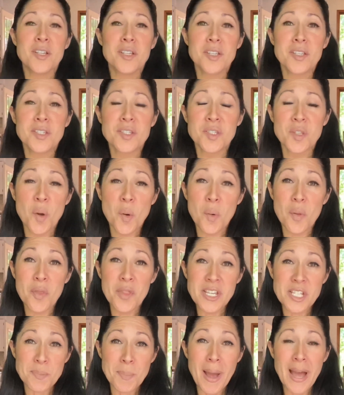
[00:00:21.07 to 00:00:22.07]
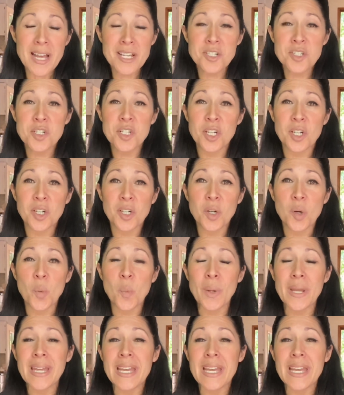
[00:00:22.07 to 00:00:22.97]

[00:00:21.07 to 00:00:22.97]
So this past year, we